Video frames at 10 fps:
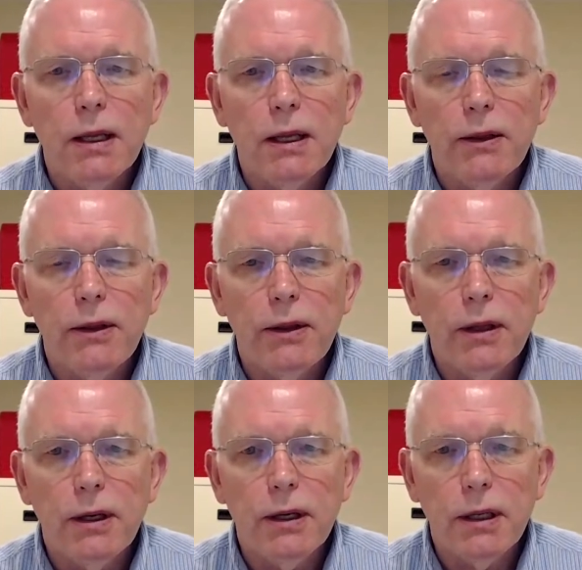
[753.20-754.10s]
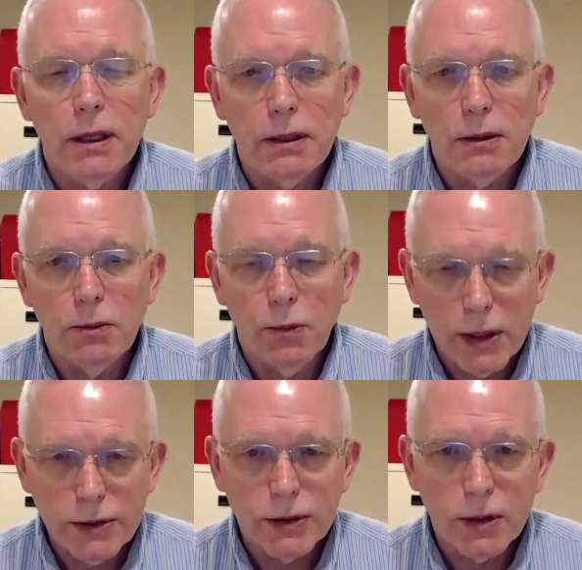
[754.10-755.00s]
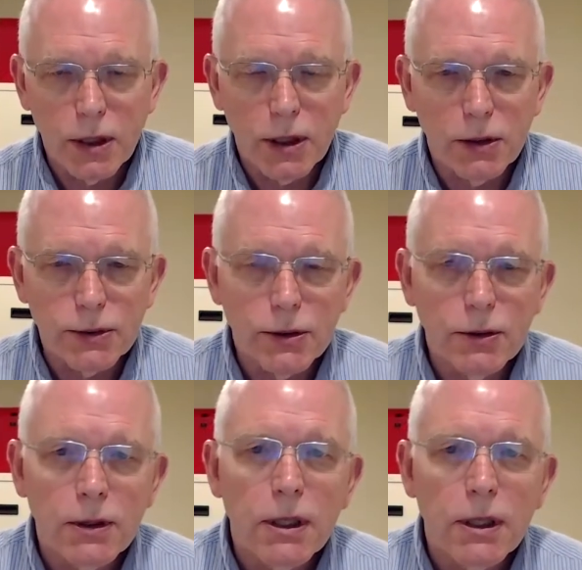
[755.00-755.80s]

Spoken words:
in Western culture,